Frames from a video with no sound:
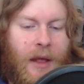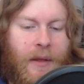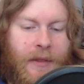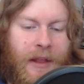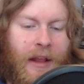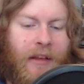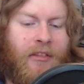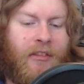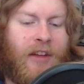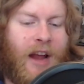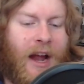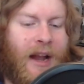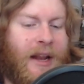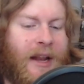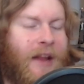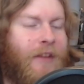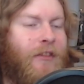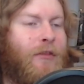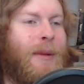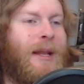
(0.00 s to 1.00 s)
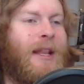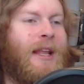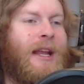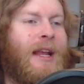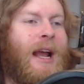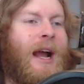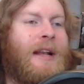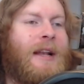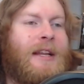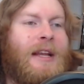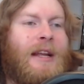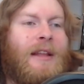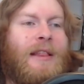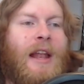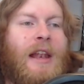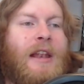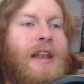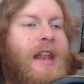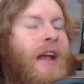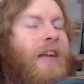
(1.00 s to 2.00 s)
This kind of gives me the idea
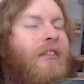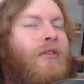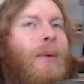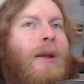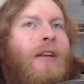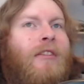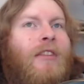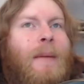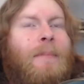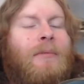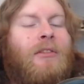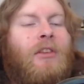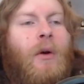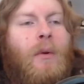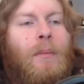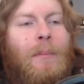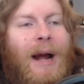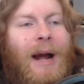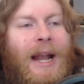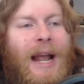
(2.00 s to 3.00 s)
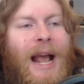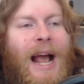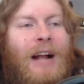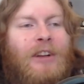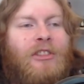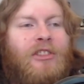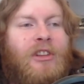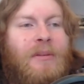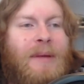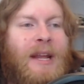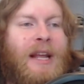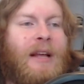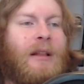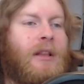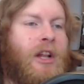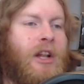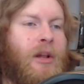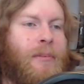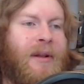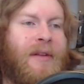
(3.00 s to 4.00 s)
that next week's episode might actually be a
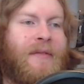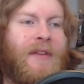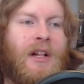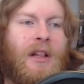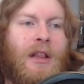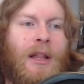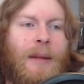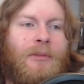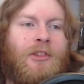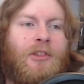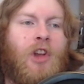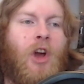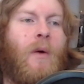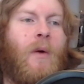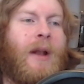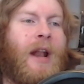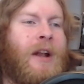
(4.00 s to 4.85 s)
little bit of a clip show,